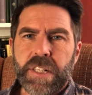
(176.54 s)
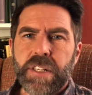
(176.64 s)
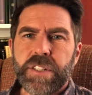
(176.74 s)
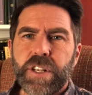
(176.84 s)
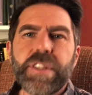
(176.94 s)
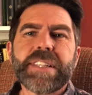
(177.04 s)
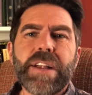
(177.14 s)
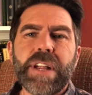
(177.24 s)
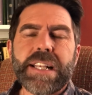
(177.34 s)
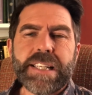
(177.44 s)
So this
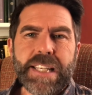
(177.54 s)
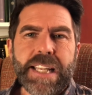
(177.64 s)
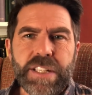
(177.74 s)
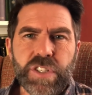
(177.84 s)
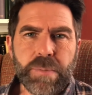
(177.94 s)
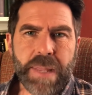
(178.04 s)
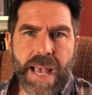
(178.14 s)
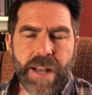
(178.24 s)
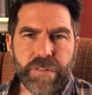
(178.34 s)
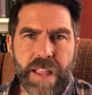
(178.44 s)
area needs to be
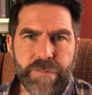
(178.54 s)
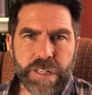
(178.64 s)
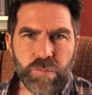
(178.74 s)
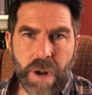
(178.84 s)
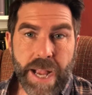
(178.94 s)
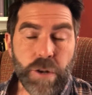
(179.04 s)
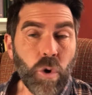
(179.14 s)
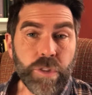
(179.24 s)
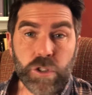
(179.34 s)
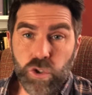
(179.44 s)
out of heavy rain
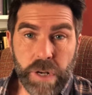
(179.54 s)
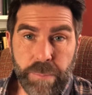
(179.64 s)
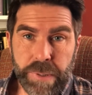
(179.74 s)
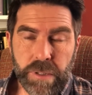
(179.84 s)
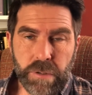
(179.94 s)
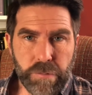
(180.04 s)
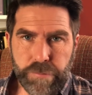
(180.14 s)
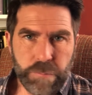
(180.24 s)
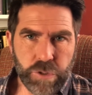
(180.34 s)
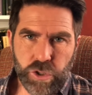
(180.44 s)
or the drip
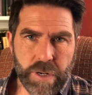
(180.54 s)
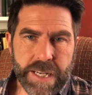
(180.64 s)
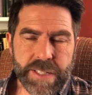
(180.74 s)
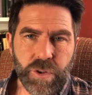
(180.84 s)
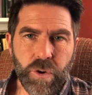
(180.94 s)
from trees or